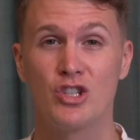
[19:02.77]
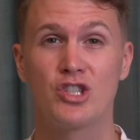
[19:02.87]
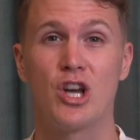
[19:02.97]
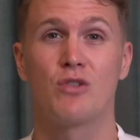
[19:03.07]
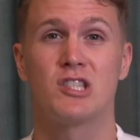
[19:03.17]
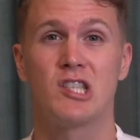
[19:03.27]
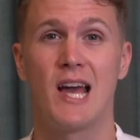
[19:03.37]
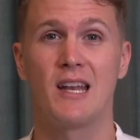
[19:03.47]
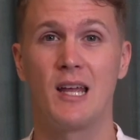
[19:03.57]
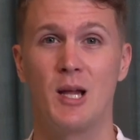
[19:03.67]
so
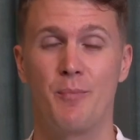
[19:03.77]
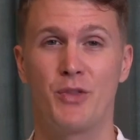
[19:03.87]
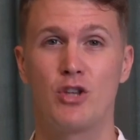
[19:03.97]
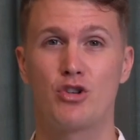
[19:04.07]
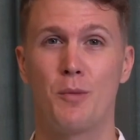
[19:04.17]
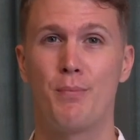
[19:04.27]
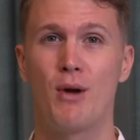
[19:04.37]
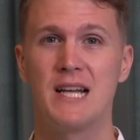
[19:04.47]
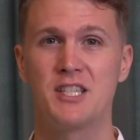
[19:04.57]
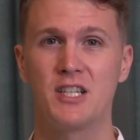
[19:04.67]
steady, that you're
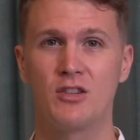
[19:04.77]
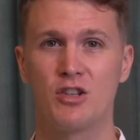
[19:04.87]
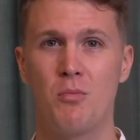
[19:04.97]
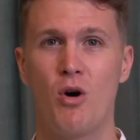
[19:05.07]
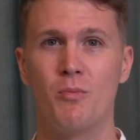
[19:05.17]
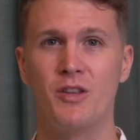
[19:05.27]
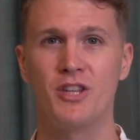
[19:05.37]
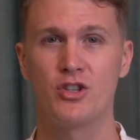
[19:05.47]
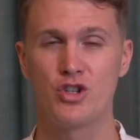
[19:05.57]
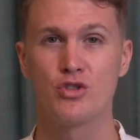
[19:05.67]
present in the moment,
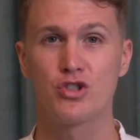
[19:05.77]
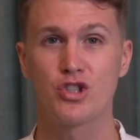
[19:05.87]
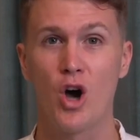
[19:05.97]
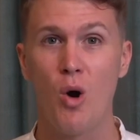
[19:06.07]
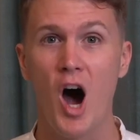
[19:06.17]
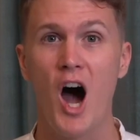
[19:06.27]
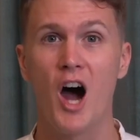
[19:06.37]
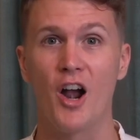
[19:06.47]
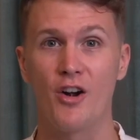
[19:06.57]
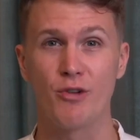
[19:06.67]
that you so
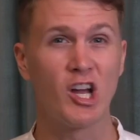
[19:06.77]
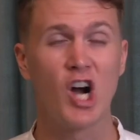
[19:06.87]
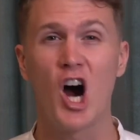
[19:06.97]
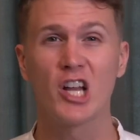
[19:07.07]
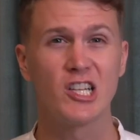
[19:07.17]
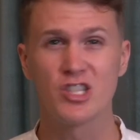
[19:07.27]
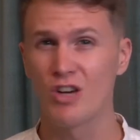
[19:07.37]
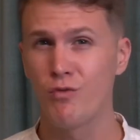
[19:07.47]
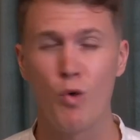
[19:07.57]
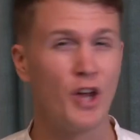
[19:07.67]
are, regardless
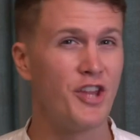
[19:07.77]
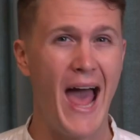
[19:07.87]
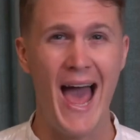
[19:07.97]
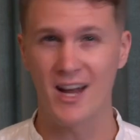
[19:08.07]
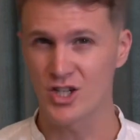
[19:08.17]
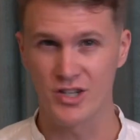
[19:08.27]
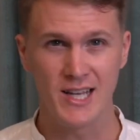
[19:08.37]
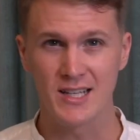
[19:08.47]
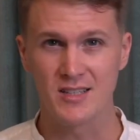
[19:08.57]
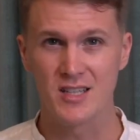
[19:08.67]
of what the action
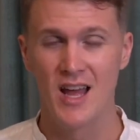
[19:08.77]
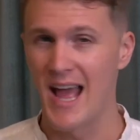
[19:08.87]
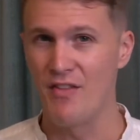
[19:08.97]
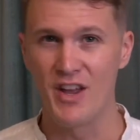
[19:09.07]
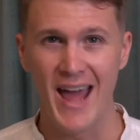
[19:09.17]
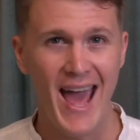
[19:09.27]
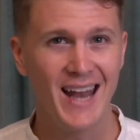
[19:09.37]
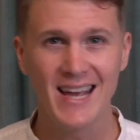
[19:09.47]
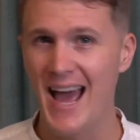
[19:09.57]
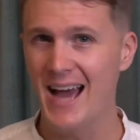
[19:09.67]
is. And then
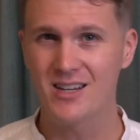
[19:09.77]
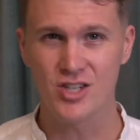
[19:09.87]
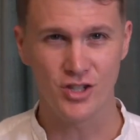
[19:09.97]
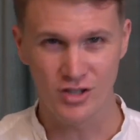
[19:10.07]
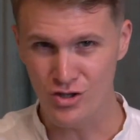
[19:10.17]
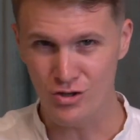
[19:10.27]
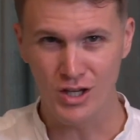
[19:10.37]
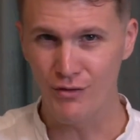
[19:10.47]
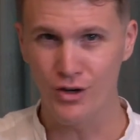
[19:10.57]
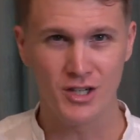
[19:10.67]
any action that you
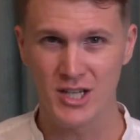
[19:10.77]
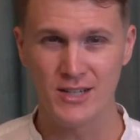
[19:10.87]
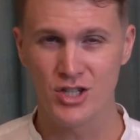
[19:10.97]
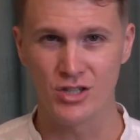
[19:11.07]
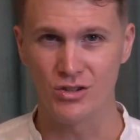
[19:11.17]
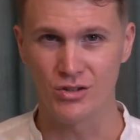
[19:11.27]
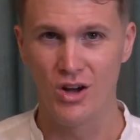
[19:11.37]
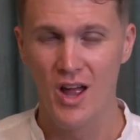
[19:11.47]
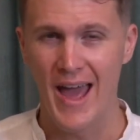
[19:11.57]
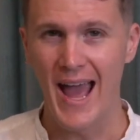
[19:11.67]
give your attention to,
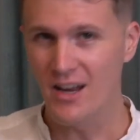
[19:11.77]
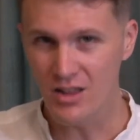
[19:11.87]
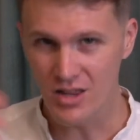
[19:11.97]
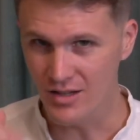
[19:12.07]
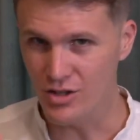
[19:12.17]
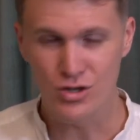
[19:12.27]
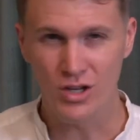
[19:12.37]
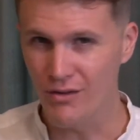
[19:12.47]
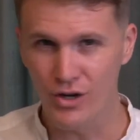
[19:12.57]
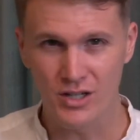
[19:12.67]
anything that you
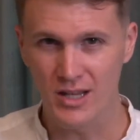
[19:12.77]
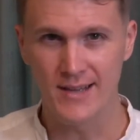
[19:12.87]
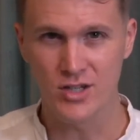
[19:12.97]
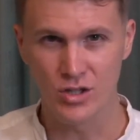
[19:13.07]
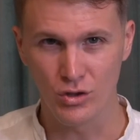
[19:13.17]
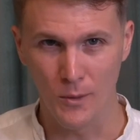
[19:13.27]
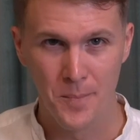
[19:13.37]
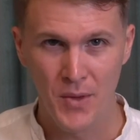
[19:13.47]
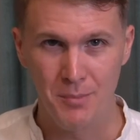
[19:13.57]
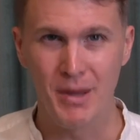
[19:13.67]
give your attention to,
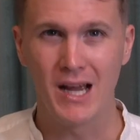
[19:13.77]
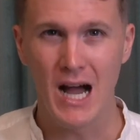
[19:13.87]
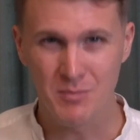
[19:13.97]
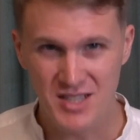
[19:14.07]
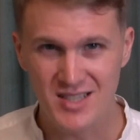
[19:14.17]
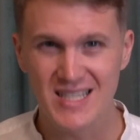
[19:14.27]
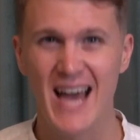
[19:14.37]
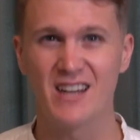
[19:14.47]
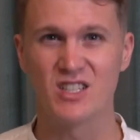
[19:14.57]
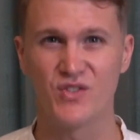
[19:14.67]
becomes
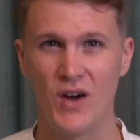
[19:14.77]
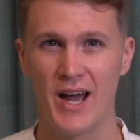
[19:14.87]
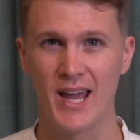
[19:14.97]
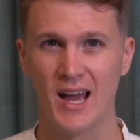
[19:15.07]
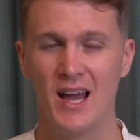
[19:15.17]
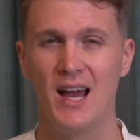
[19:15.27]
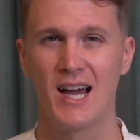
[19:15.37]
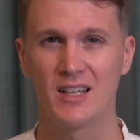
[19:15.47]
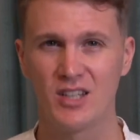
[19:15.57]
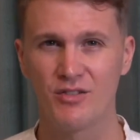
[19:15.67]
satisfying
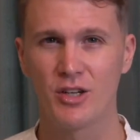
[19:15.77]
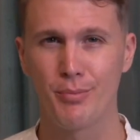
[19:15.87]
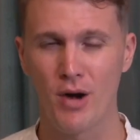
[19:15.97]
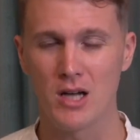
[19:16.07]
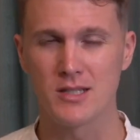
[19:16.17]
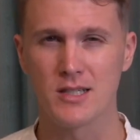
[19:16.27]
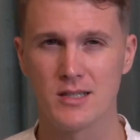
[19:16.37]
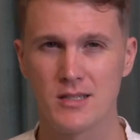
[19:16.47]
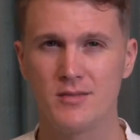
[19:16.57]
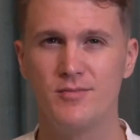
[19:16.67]
activity
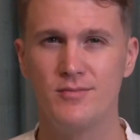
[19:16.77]
process.